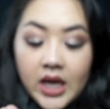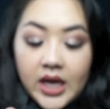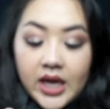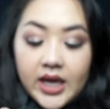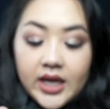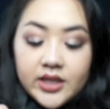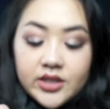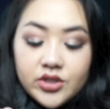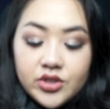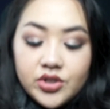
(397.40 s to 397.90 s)

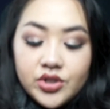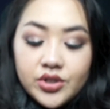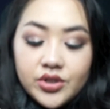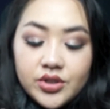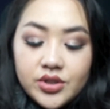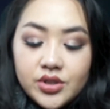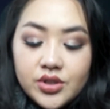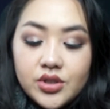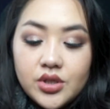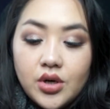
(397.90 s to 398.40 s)
It's
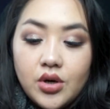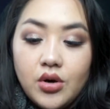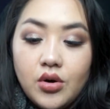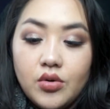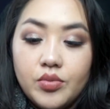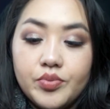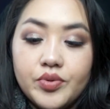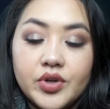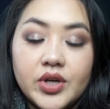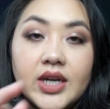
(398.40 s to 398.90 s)
just
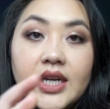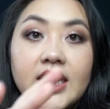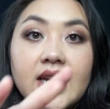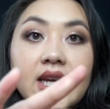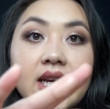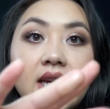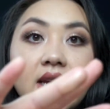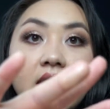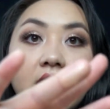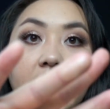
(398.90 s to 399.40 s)
so
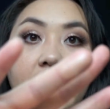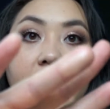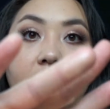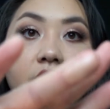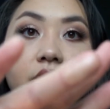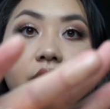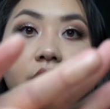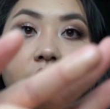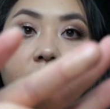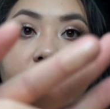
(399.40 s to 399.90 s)
pretty. I
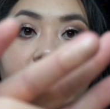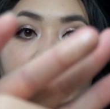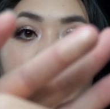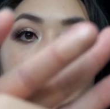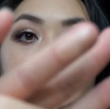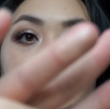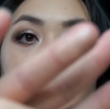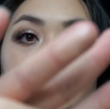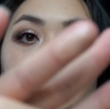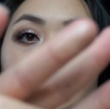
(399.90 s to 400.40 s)
don't know if you
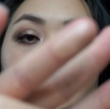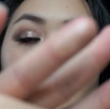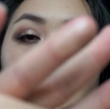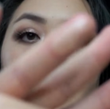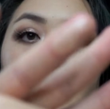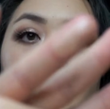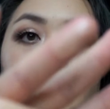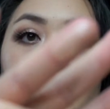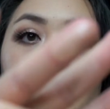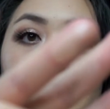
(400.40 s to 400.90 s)
guys will be
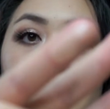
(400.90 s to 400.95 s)
able to